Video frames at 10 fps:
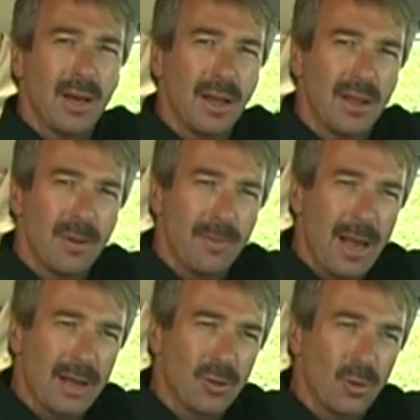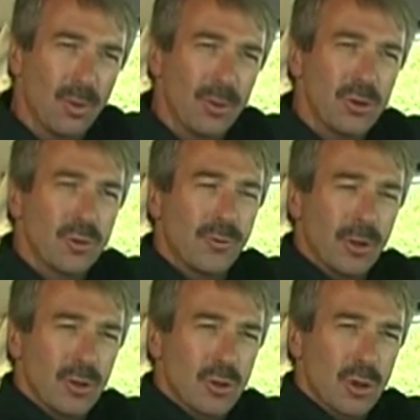and then back to where we just
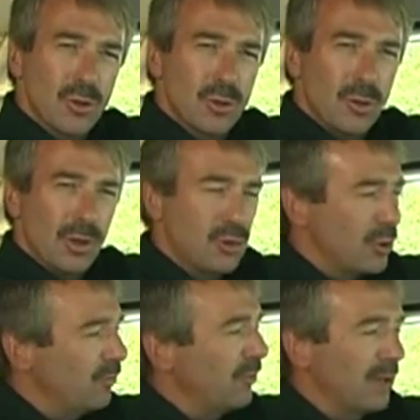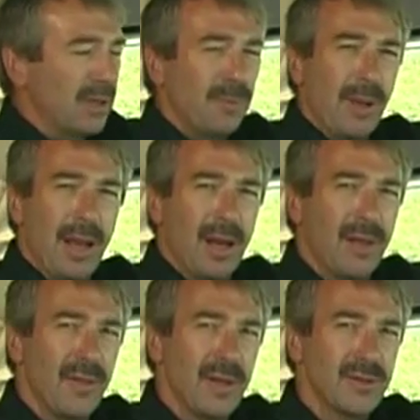feel it start to stretch. Shouldn't feel any pain
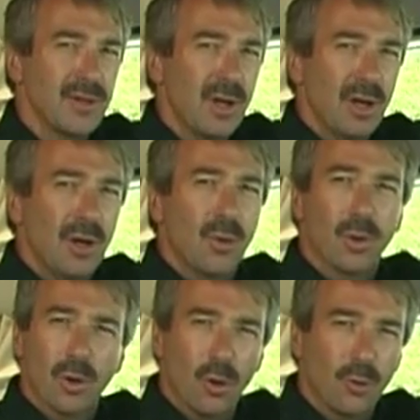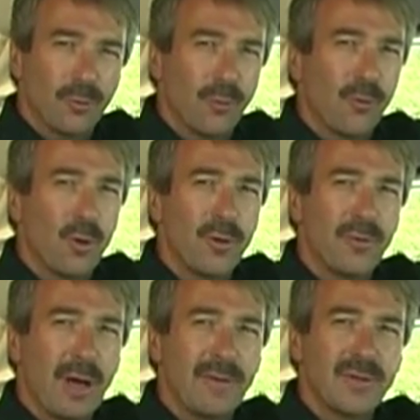on this. We're going to hold it for
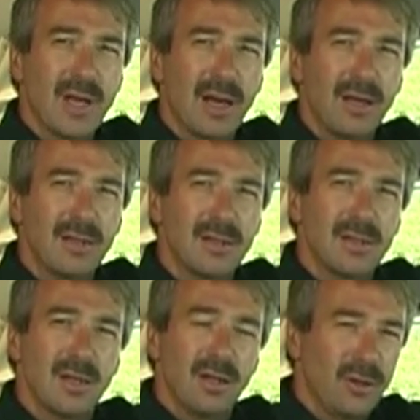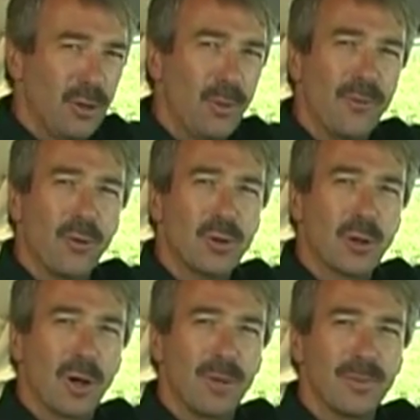45 seconds, then reverse
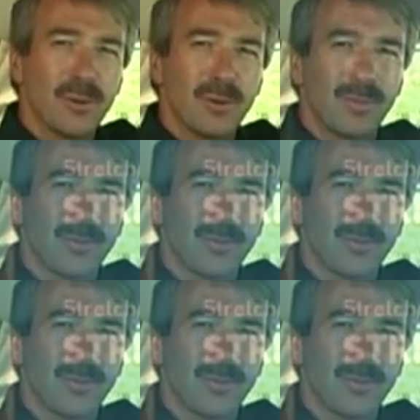arms.